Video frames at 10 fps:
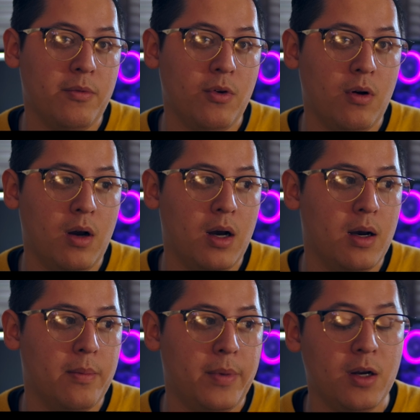you
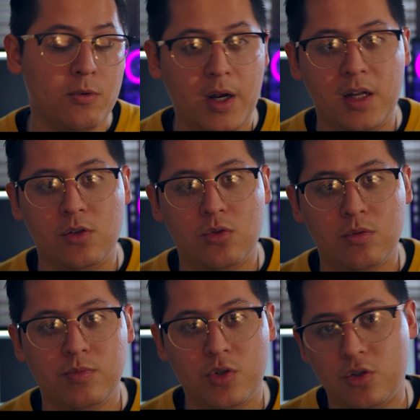a bigger range,
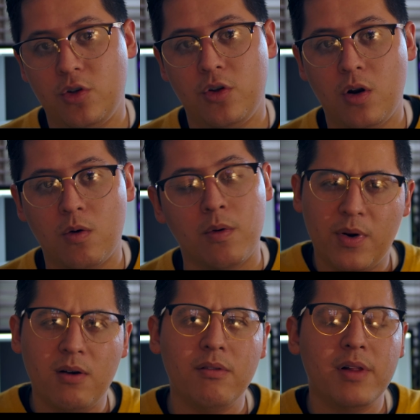just so you know.
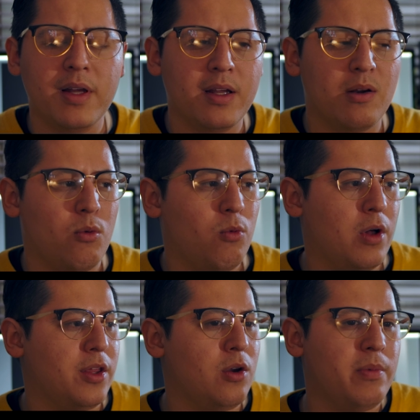Probably
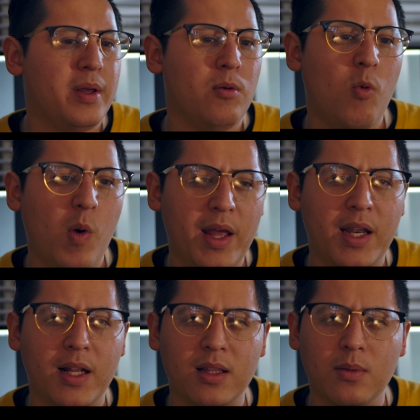what you've been
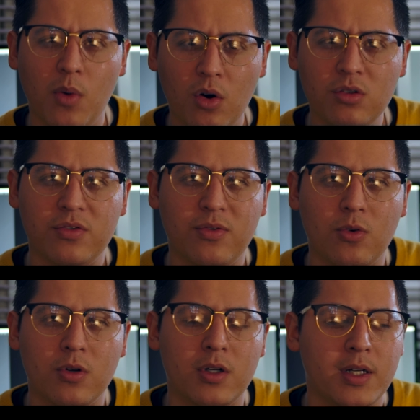waiting the most
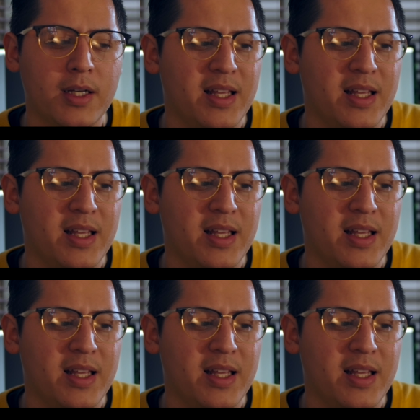for,